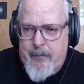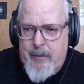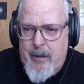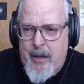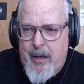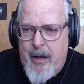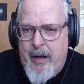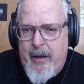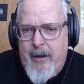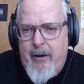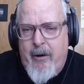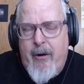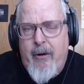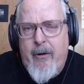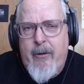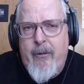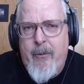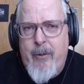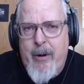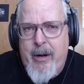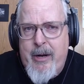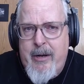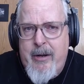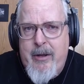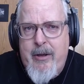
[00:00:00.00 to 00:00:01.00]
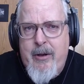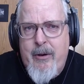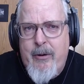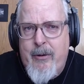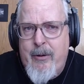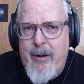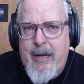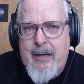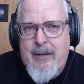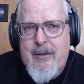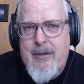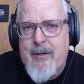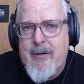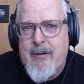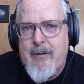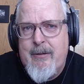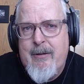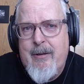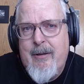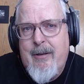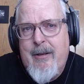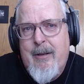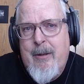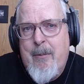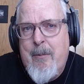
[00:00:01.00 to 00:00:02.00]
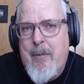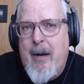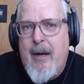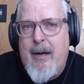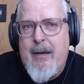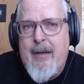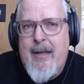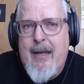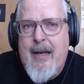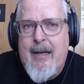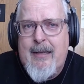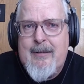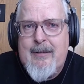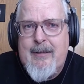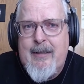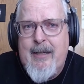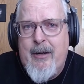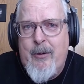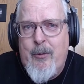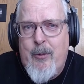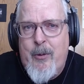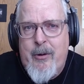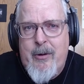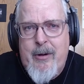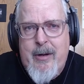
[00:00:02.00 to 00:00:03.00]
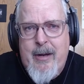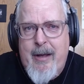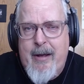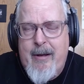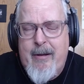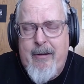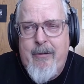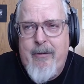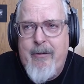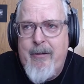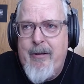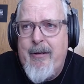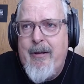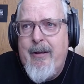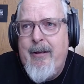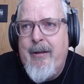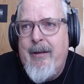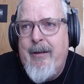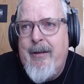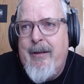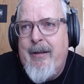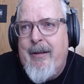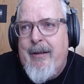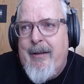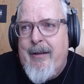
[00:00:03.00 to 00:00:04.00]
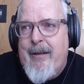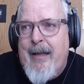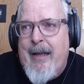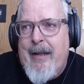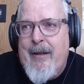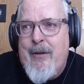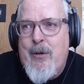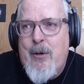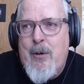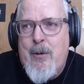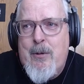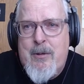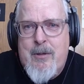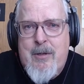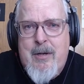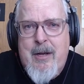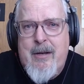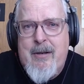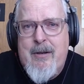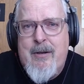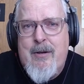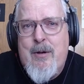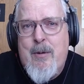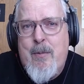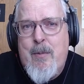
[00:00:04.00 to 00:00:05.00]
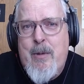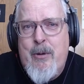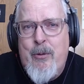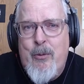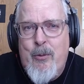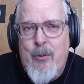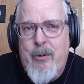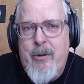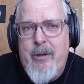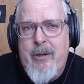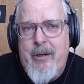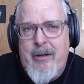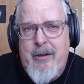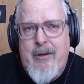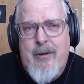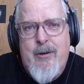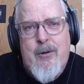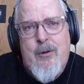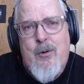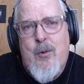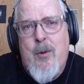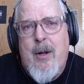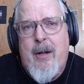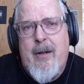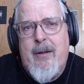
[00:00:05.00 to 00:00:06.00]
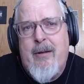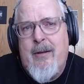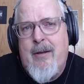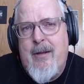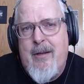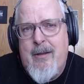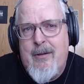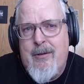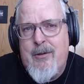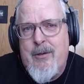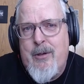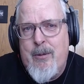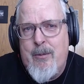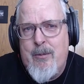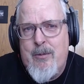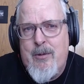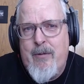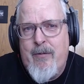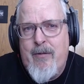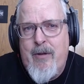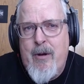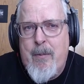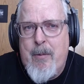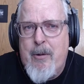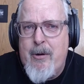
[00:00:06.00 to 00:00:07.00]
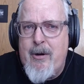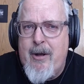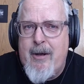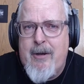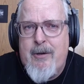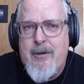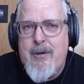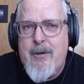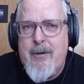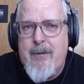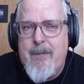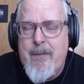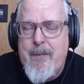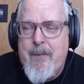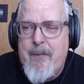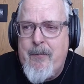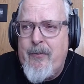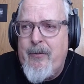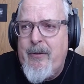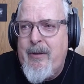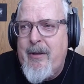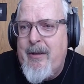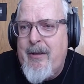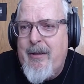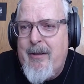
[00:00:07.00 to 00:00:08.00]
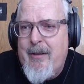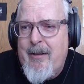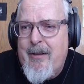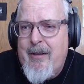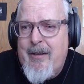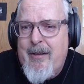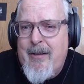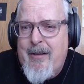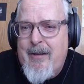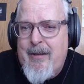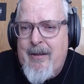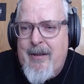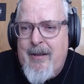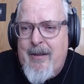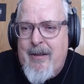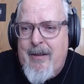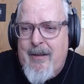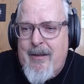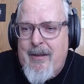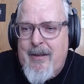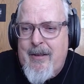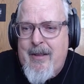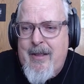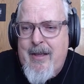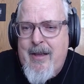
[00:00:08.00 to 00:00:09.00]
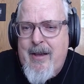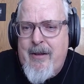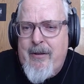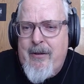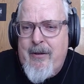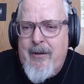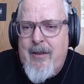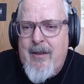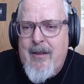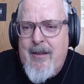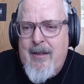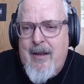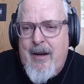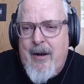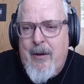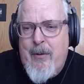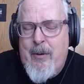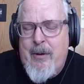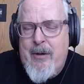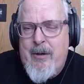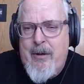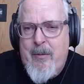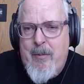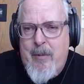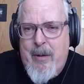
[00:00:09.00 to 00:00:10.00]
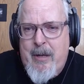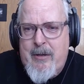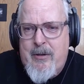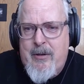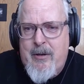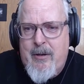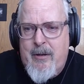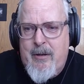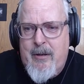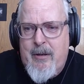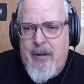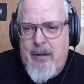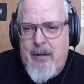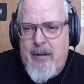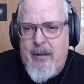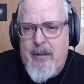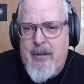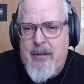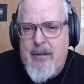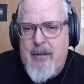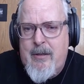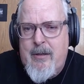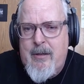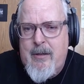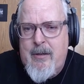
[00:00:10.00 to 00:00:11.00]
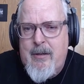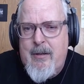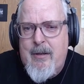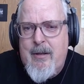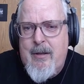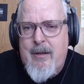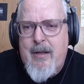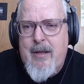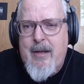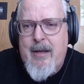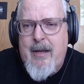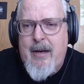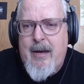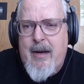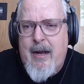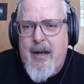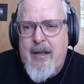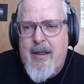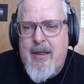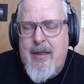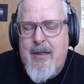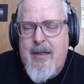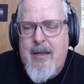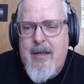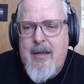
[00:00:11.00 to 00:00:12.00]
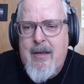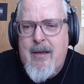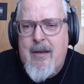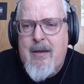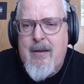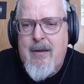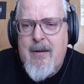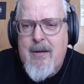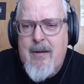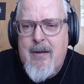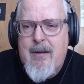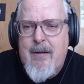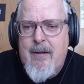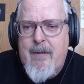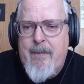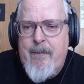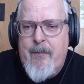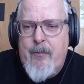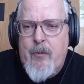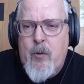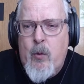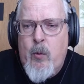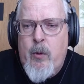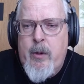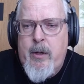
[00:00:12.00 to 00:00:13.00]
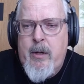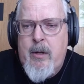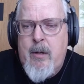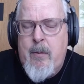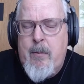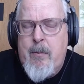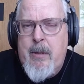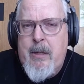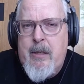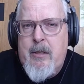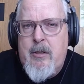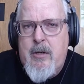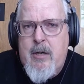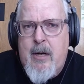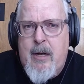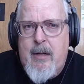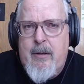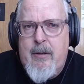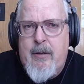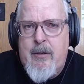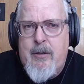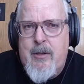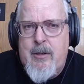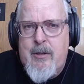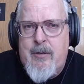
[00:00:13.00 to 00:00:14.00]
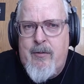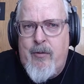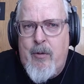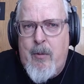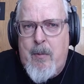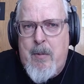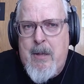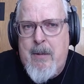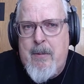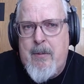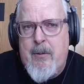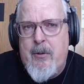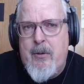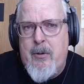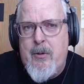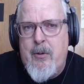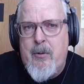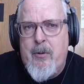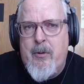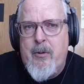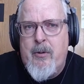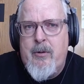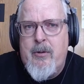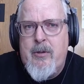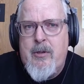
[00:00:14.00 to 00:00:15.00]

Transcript: iHeartRadio has a podcast network now. And those tend to be really good quality in terms of their production. The other thing that I wanted to mention is that I think one of the big challenges for people who are